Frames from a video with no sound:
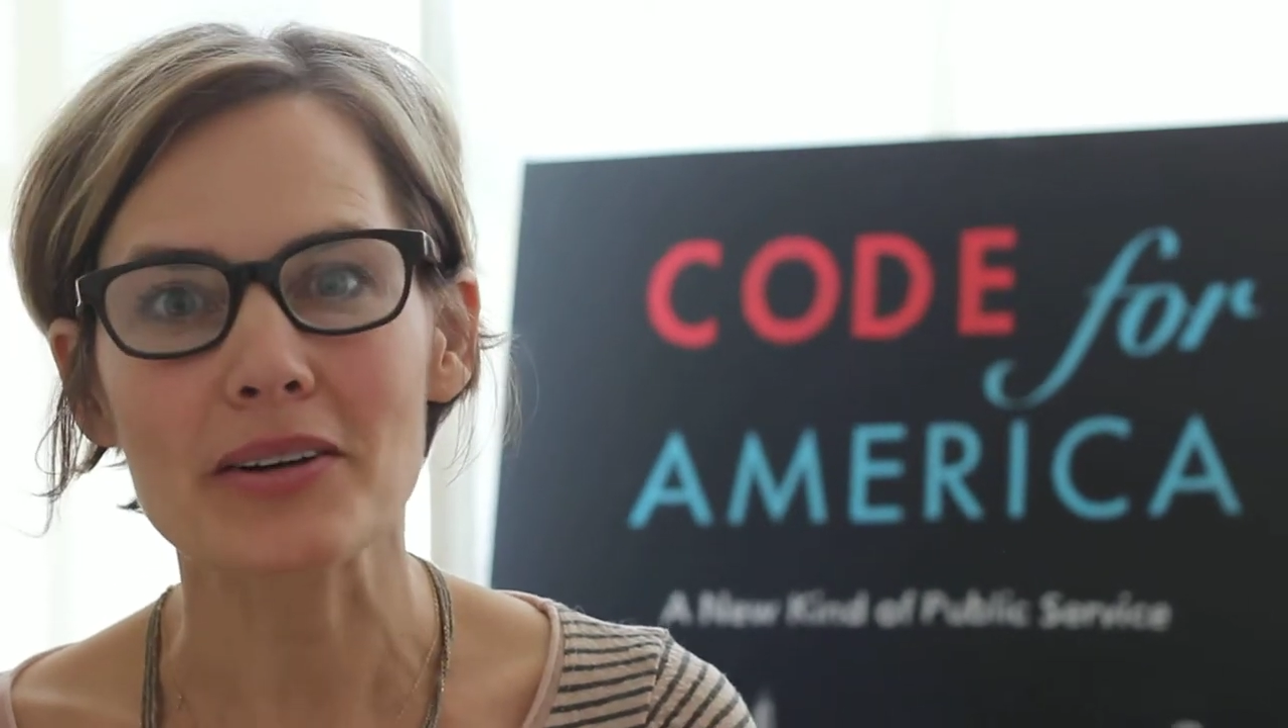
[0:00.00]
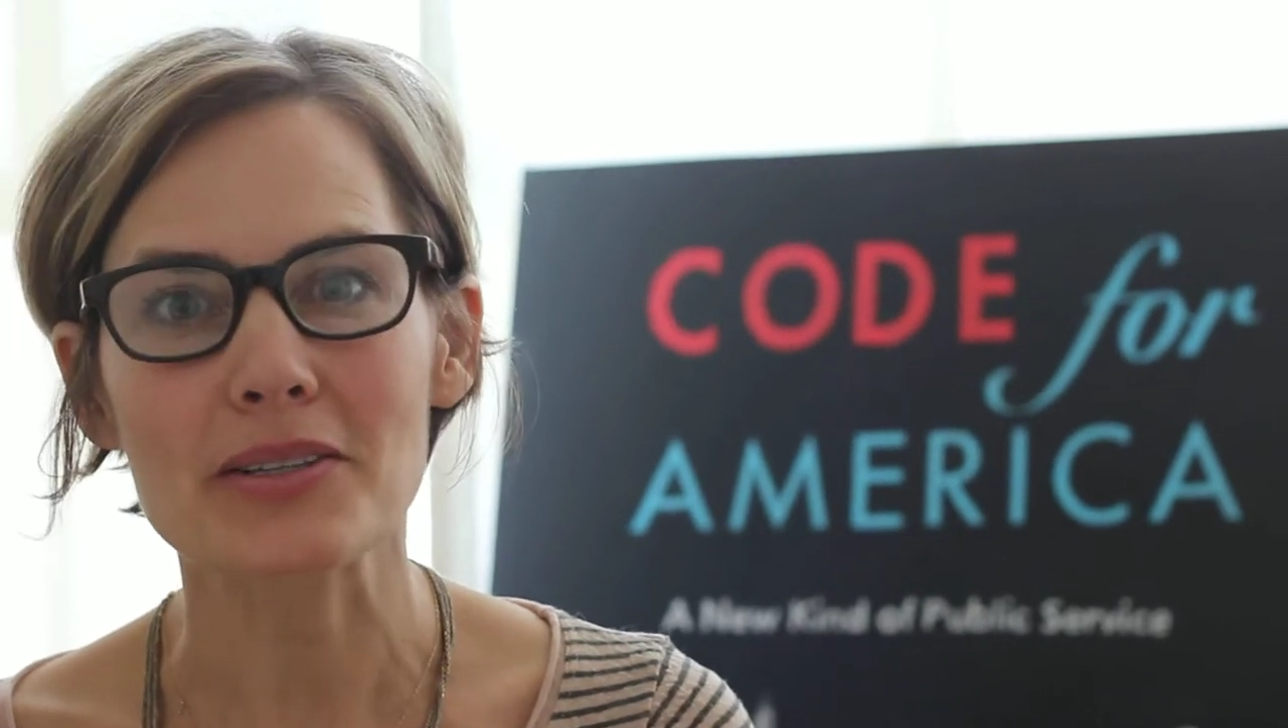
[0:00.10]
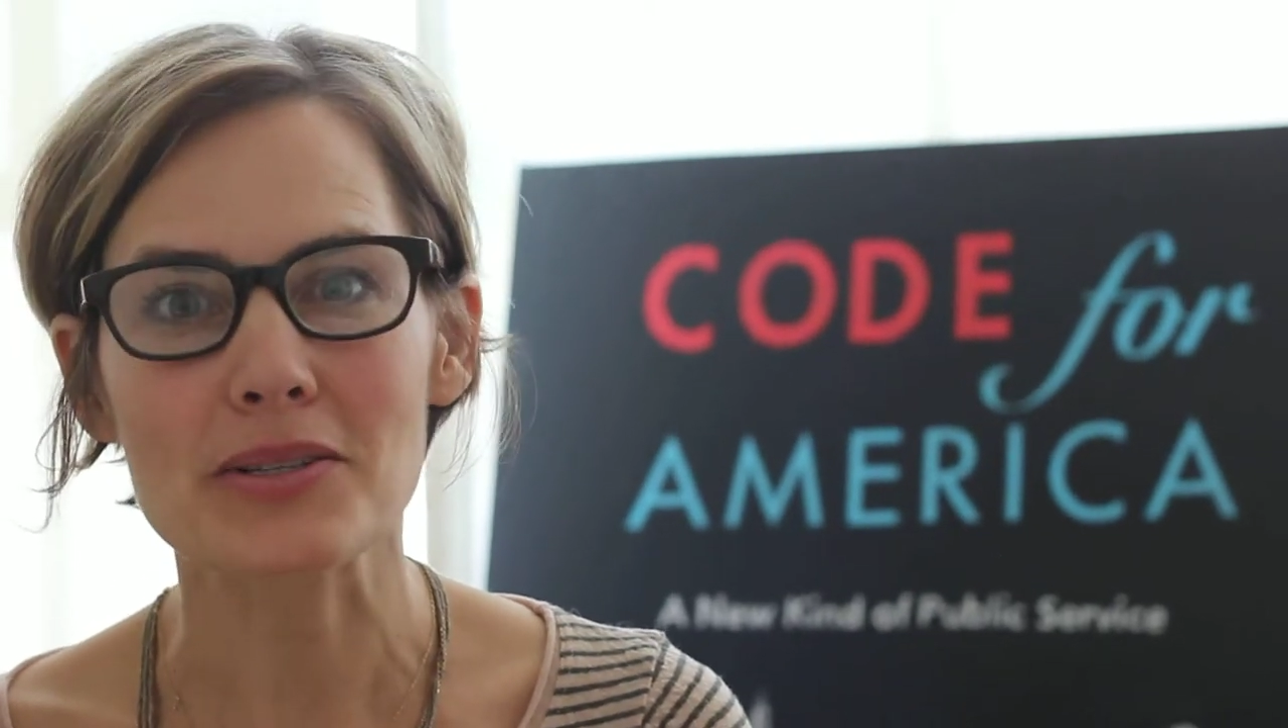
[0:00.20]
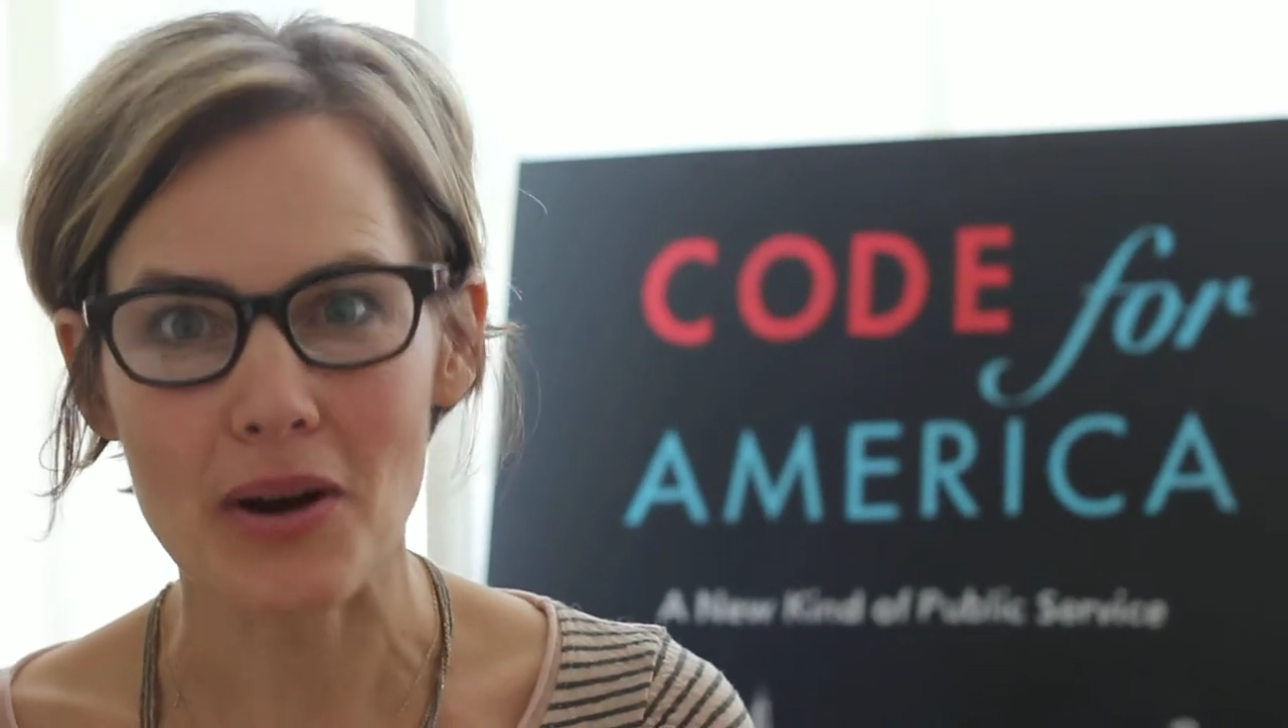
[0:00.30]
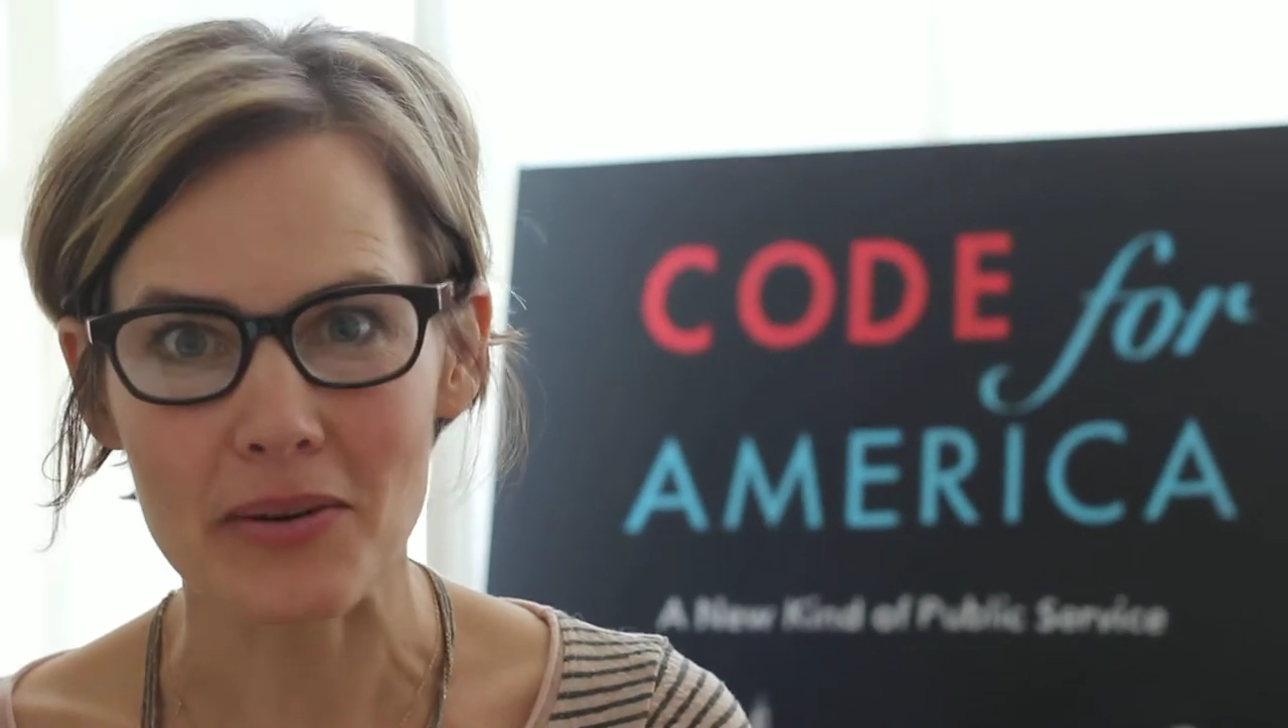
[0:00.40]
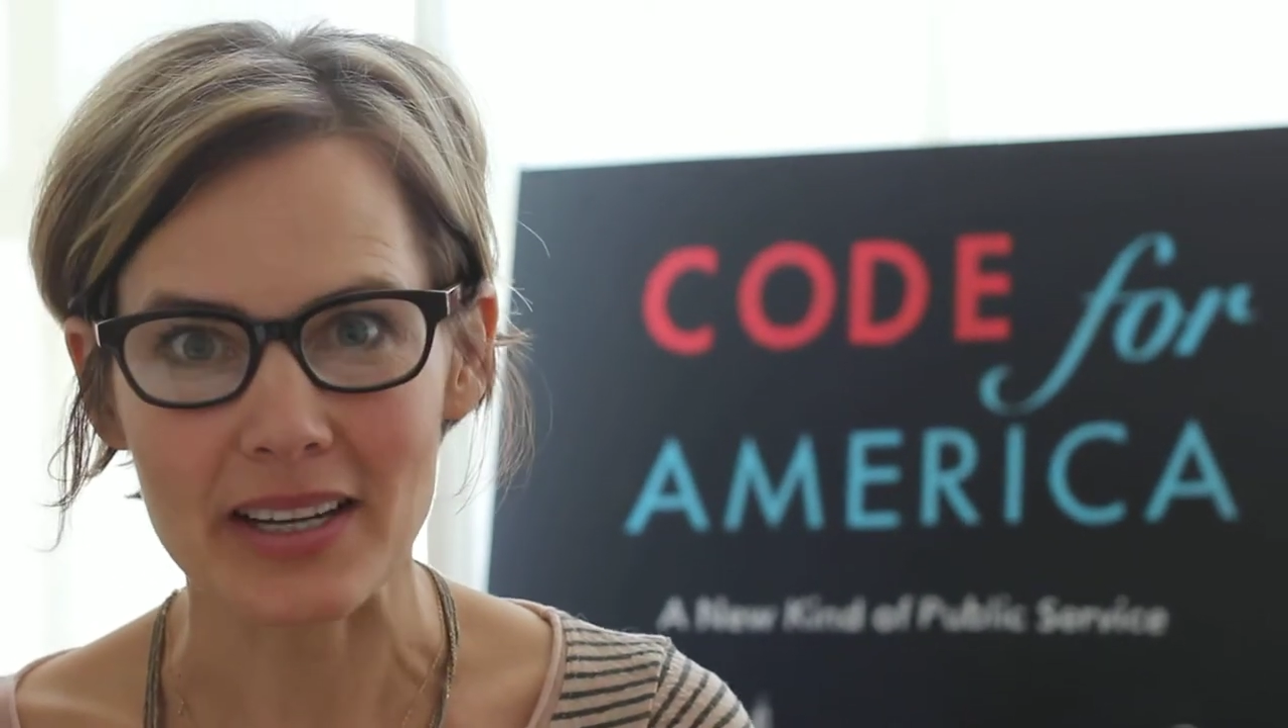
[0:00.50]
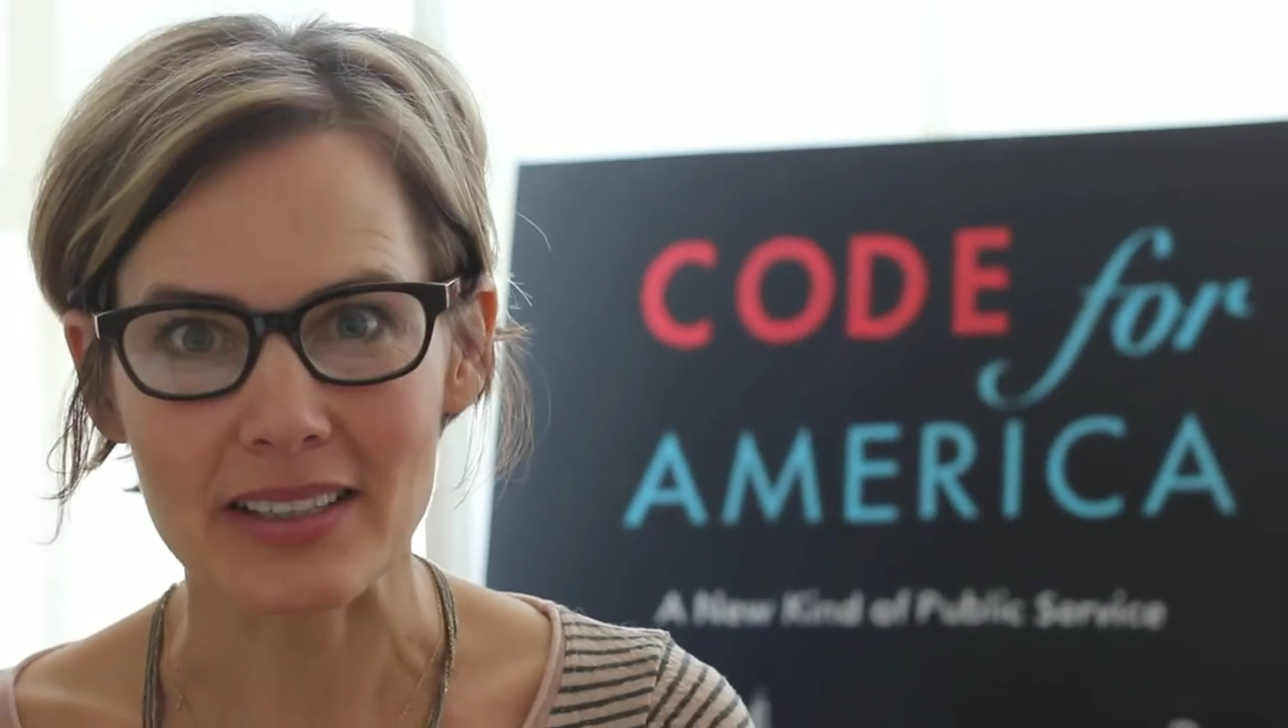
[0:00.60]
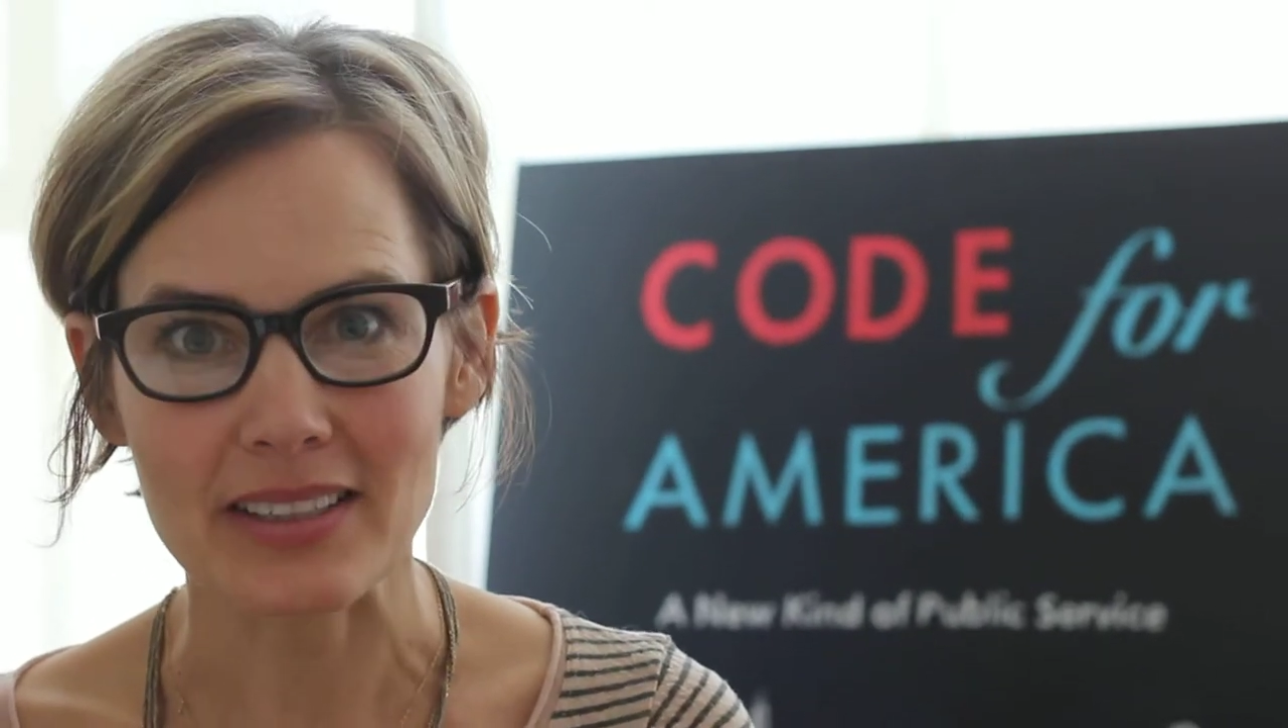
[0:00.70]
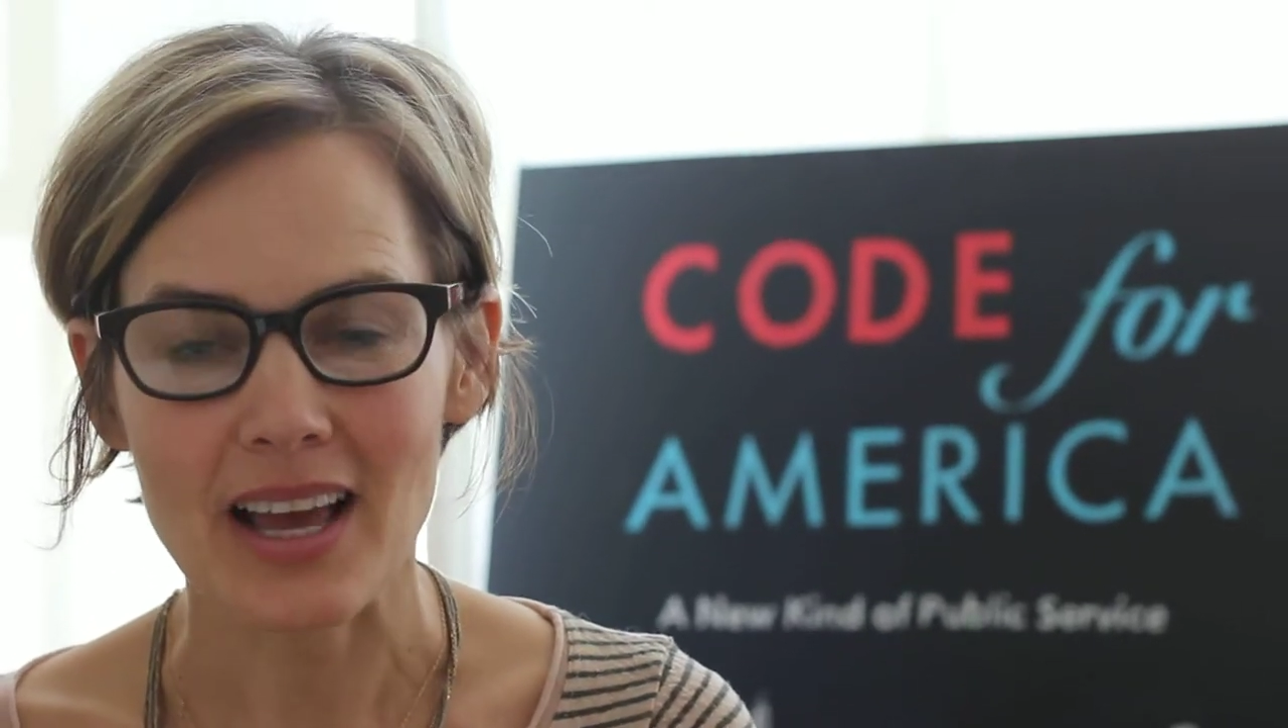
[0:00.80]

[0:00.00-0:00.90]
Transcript: it's going.